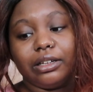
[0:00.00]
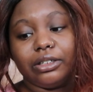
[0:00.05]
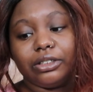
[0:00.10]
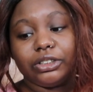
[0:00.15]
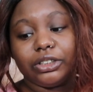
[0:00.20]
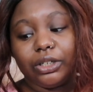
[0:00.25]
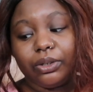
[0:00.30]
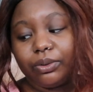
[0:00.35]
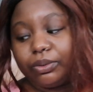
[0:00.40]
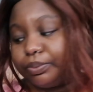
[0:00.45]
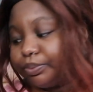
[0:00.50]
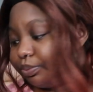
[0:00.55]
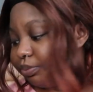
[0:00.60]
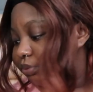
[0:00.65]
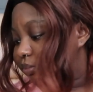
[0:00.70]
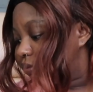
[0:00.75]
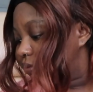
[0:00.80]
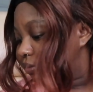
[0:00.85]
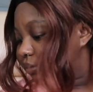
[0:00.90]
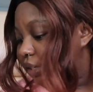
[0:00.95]
So,
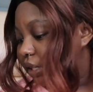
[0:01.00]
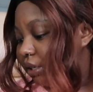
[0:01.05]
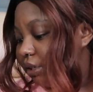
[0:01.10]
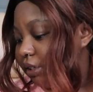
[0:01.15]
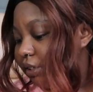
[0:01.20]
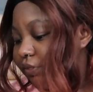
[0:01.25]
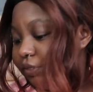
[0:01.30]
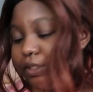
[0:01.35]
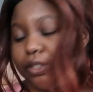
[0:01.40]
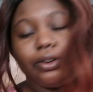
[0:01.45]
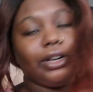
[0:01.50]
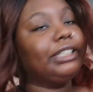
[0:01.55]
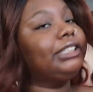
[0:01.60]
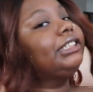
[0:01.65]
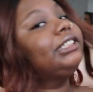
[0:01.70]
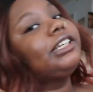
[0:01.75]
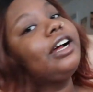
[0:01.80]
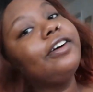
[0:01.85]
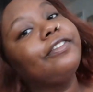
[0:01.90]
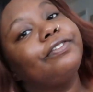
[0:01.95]
even though I
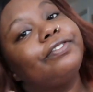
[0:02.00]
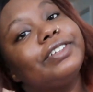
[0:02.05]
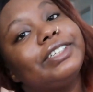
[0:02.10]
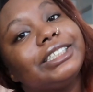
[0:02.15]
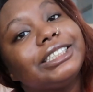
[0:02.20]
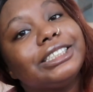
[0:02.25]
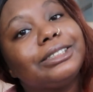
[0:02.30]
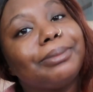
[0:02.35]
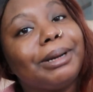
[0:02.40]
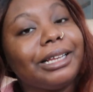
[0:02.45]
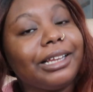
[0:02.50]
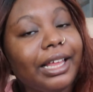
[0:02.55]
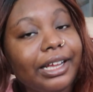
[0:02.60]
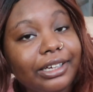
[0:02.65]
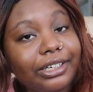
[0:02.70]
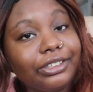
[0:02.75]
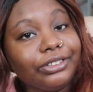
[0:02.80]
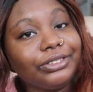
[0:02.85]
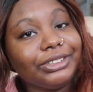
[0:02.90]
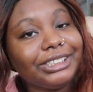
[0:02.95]
did not finish my
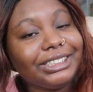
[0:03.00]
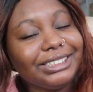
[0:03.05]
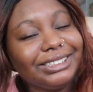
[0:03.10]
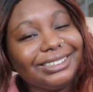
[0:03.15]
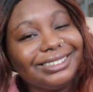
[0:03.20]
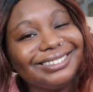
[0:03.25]
Legos,